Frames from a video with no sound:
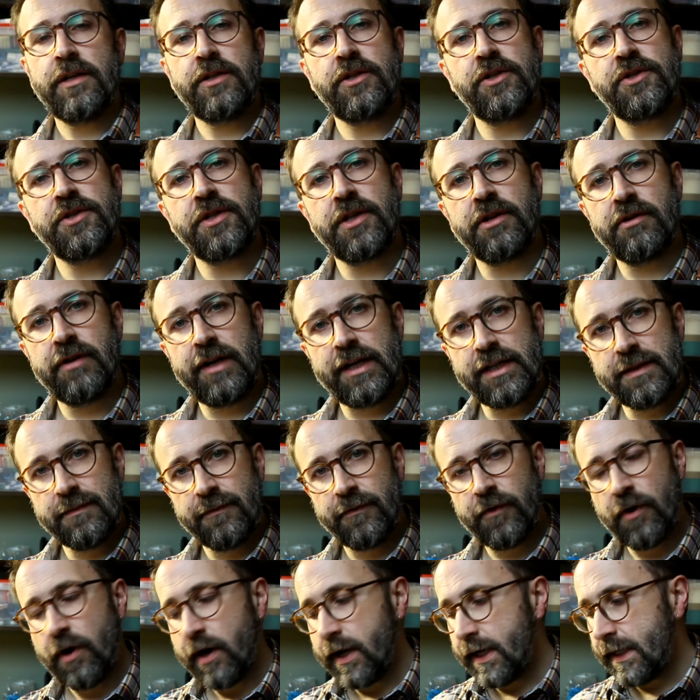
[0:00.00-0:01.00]
just to create some
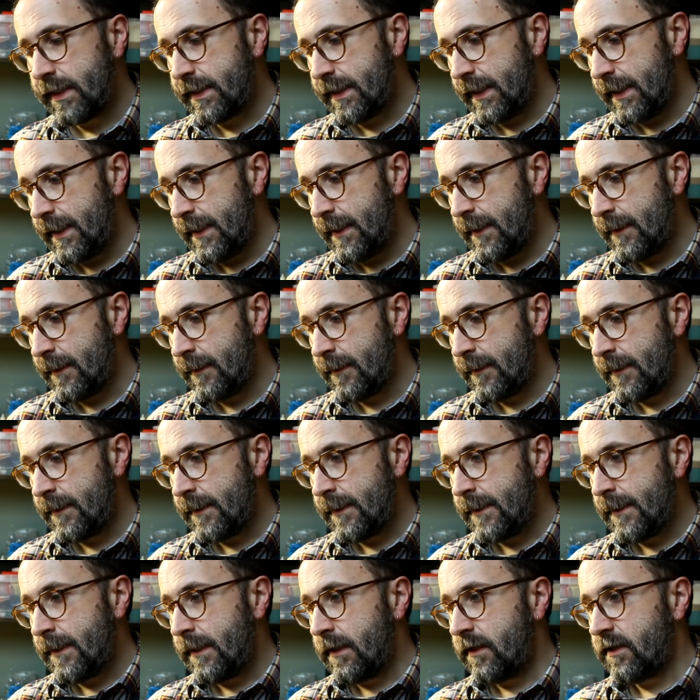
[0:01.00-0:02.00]
variety.
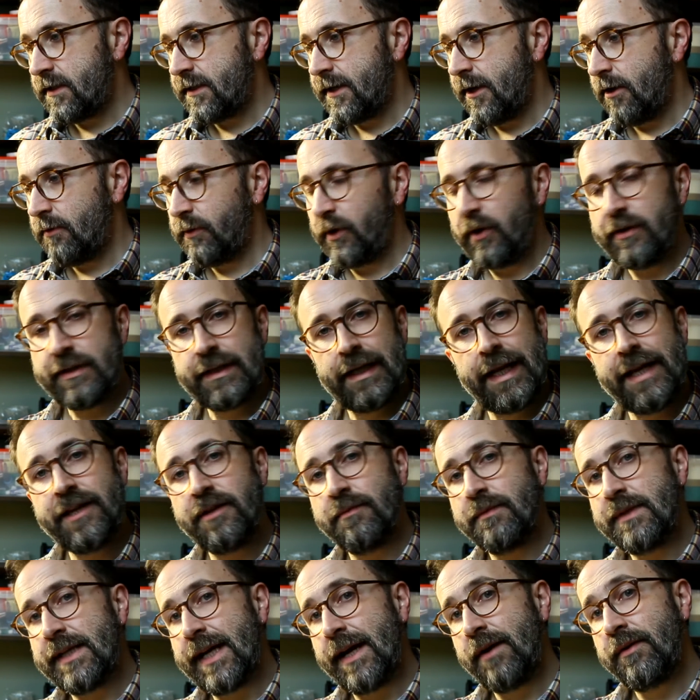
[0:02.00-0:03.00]
So now I'm going to lay
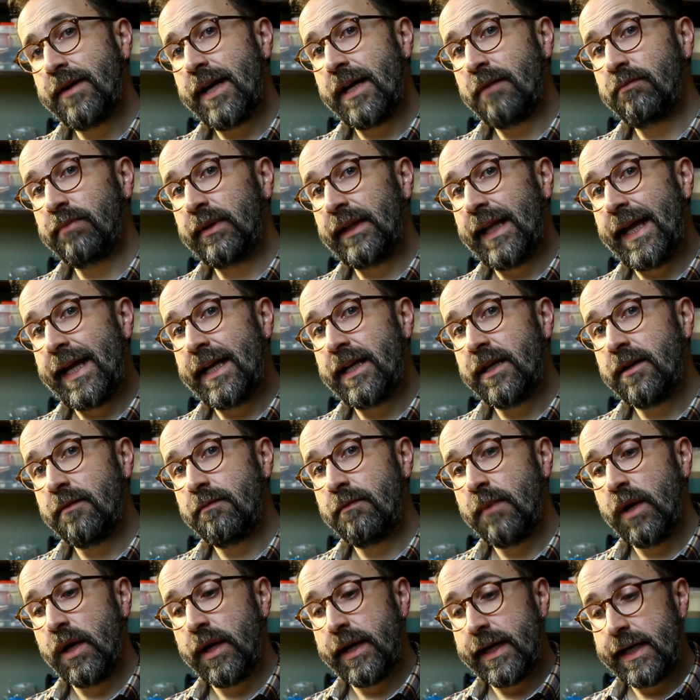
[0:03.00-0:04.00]
them down and plan
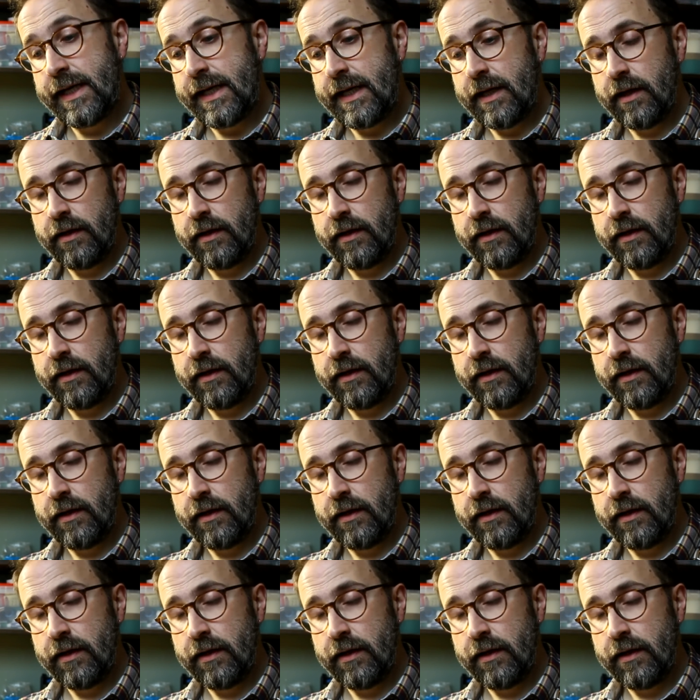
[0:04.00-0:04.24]
my